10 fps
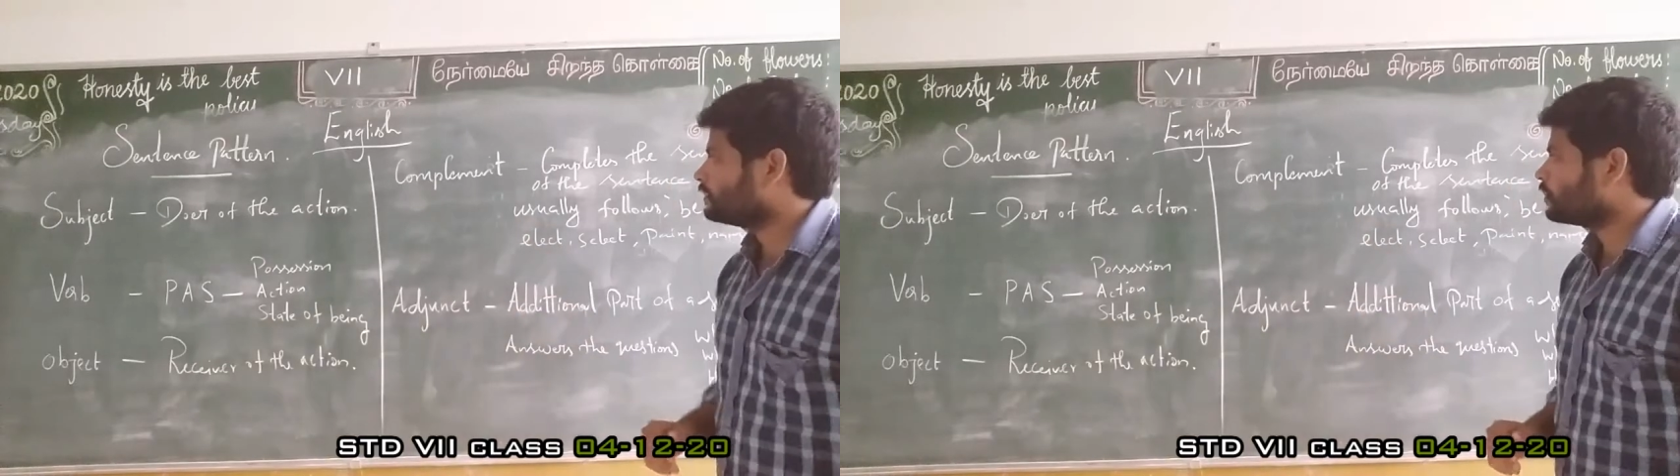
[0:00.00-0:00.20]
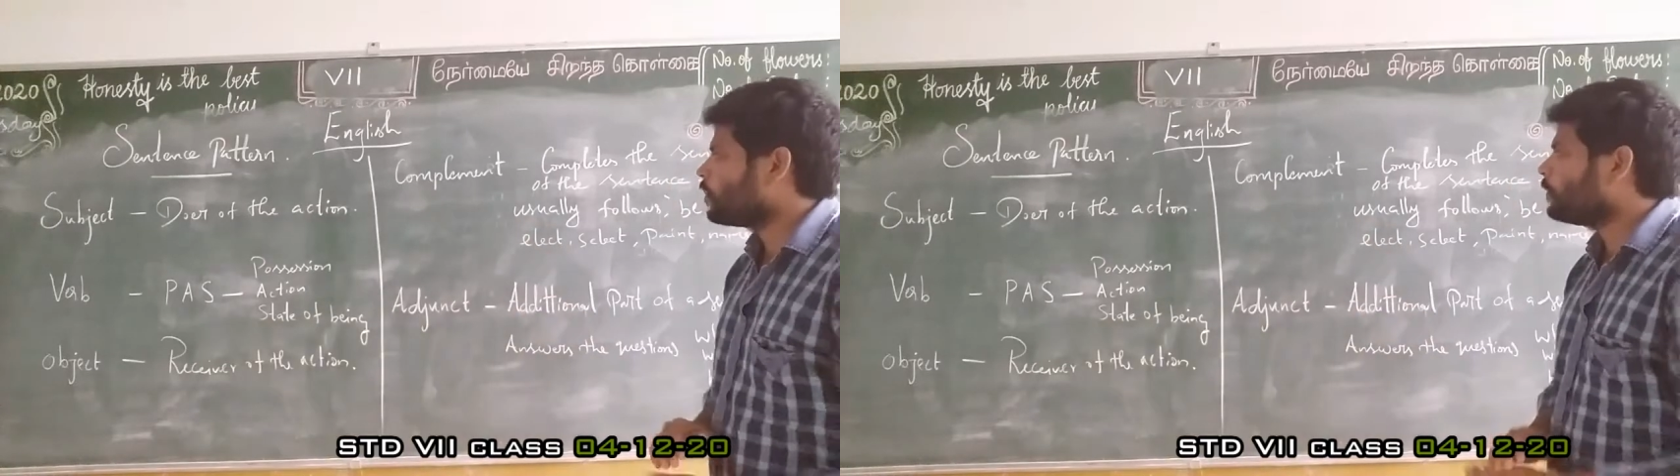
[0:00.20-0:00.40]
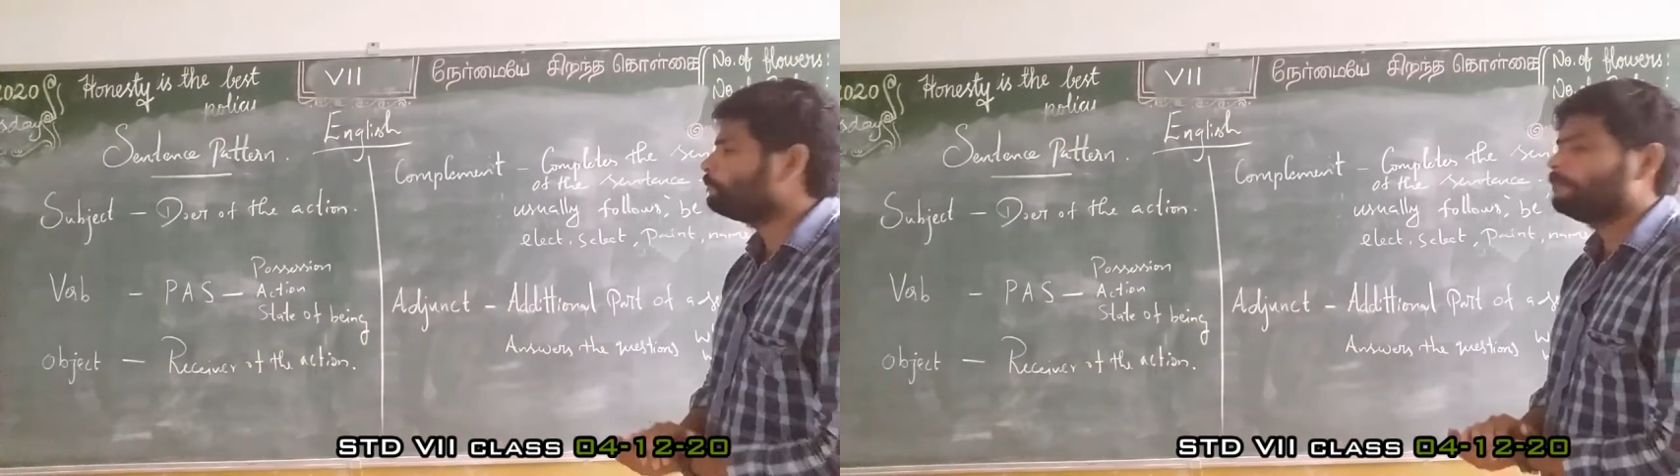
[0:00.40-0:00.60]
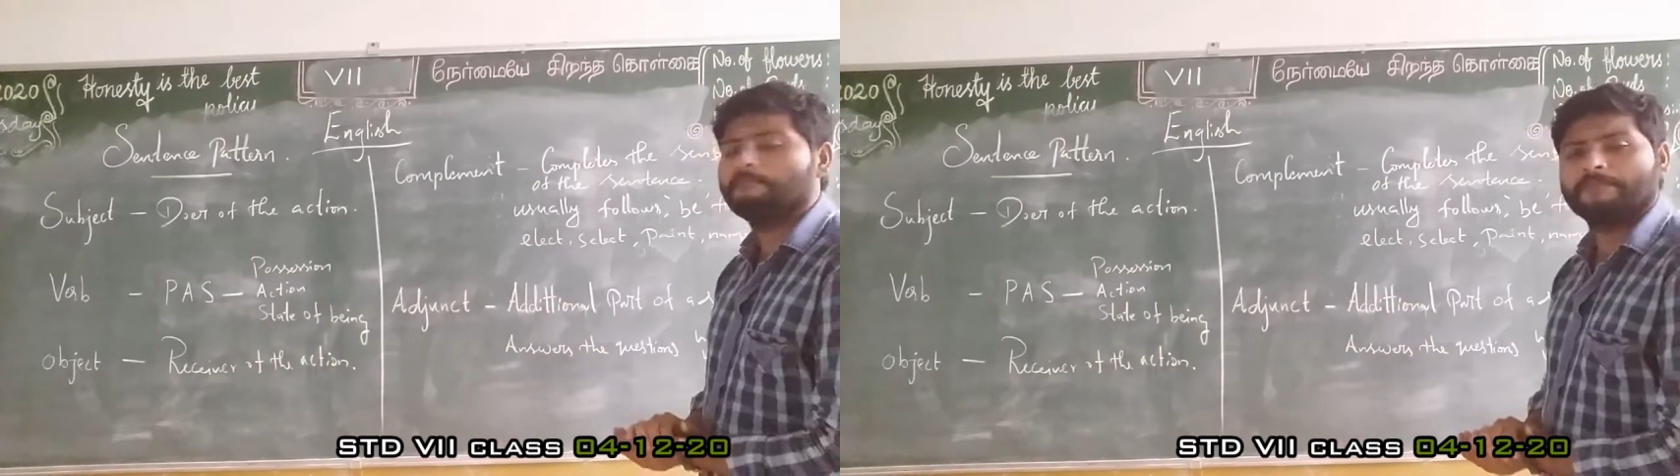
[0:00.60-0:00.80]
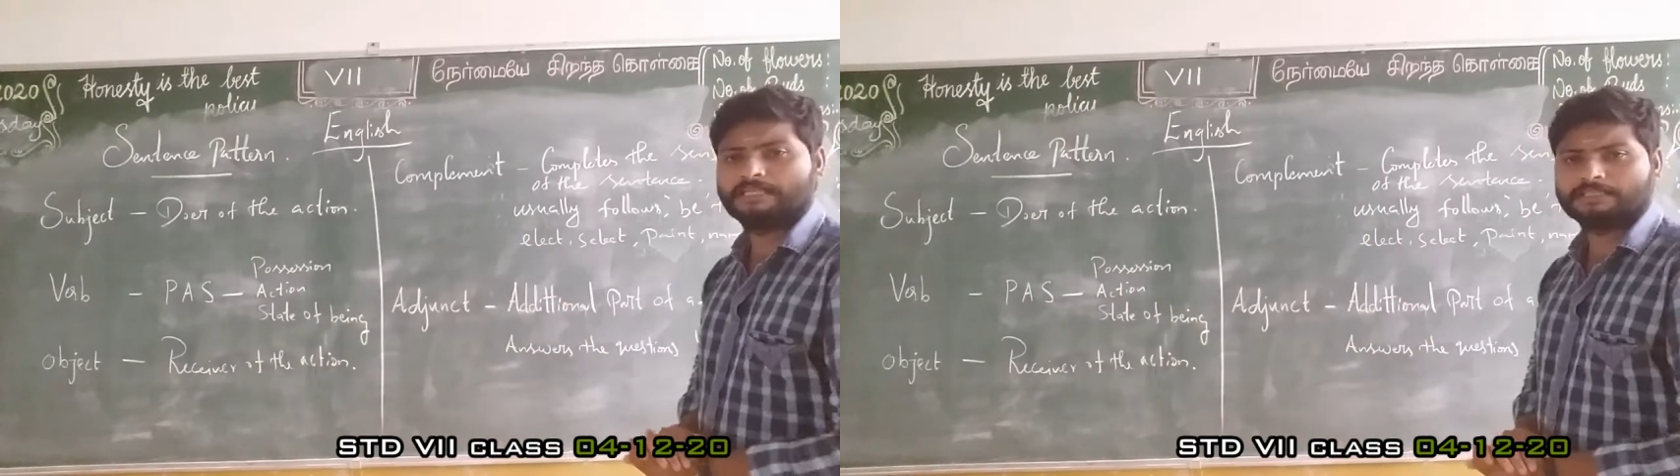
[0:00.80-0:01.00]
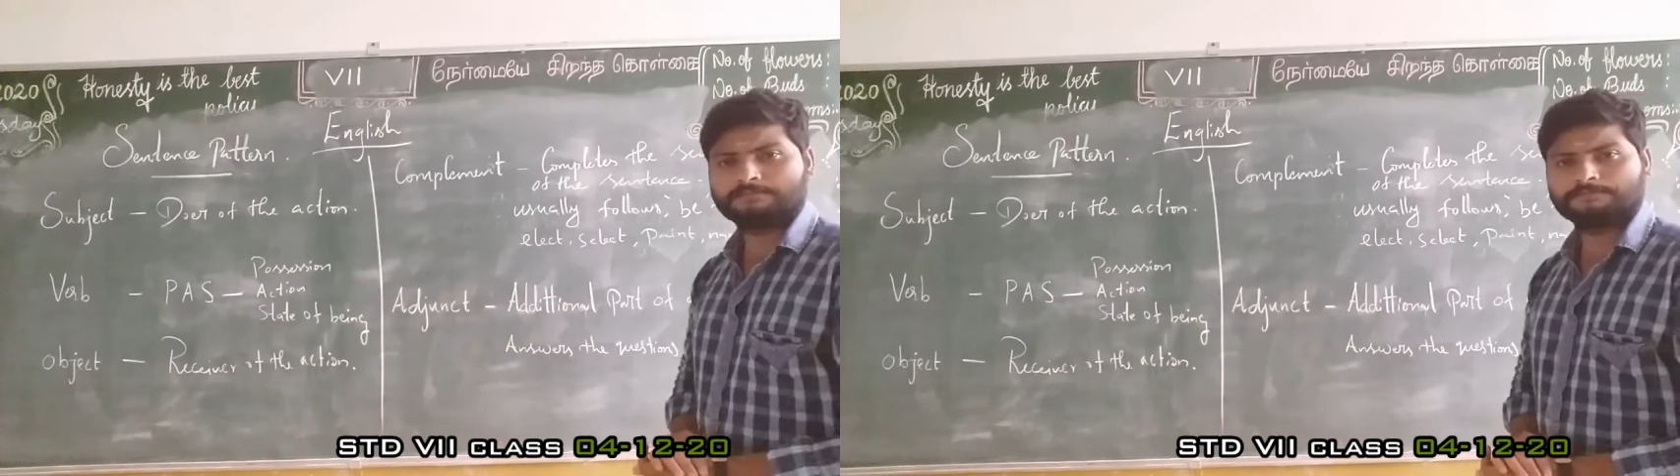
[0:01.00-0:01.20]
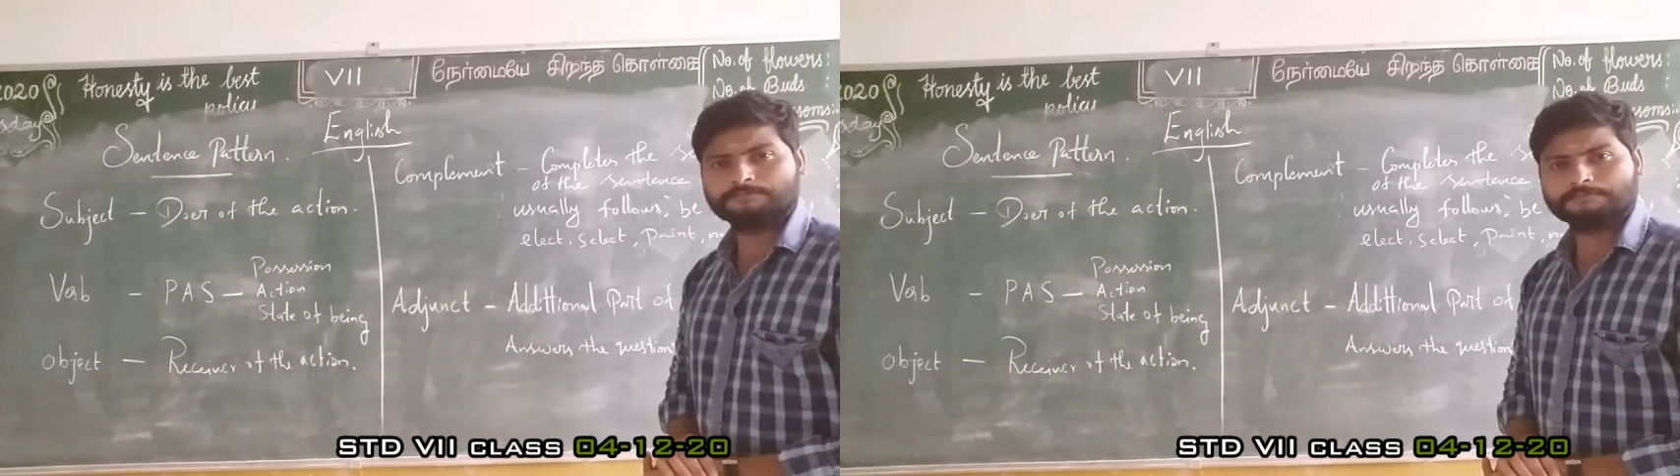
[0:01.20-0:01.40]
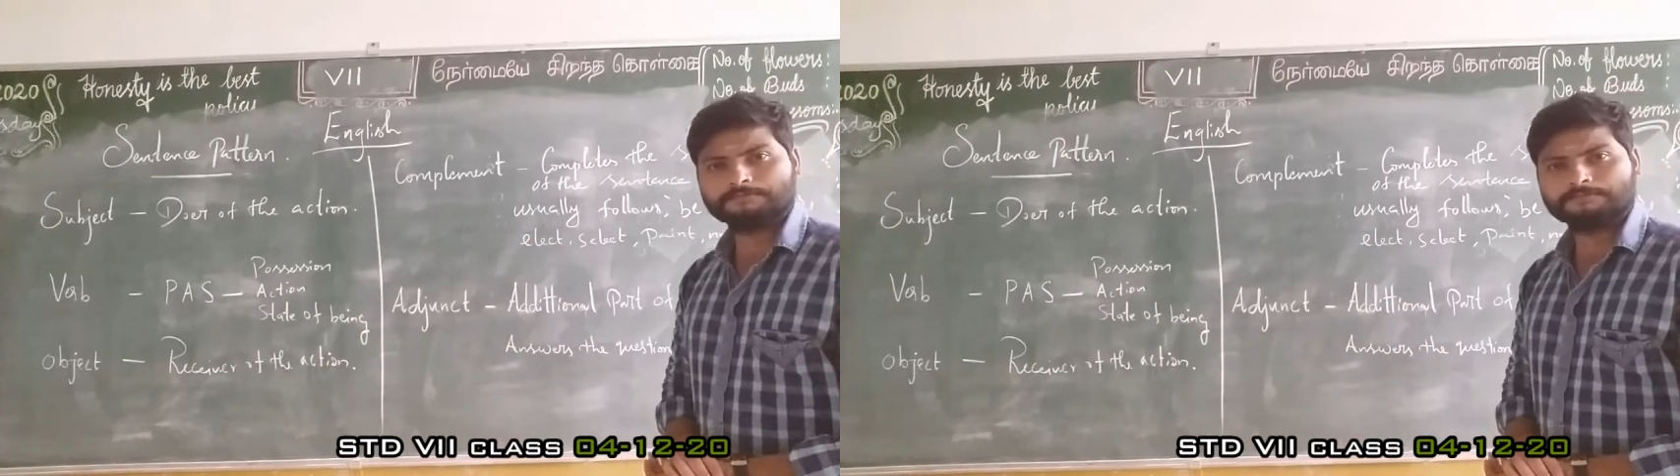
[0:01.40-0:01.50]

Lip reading: The complement.